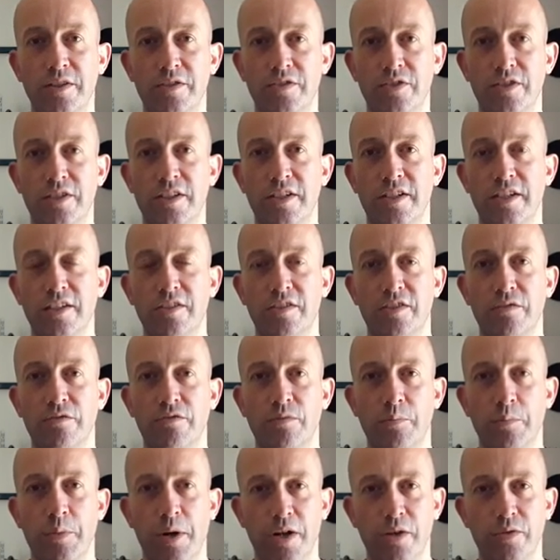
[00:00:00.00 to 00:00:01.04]
so you can get
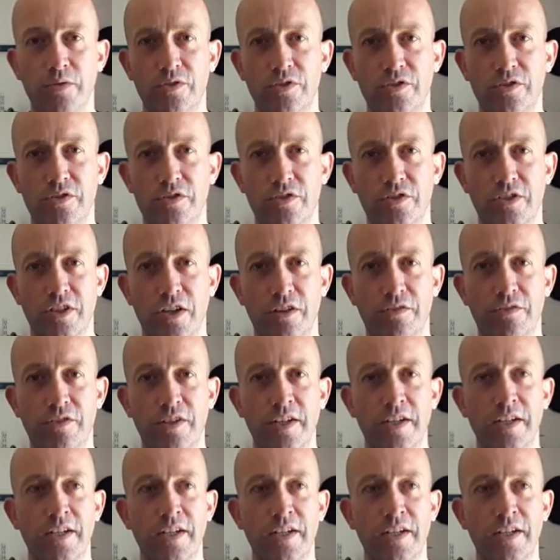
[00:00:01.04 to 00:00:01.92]
different poses and stuff.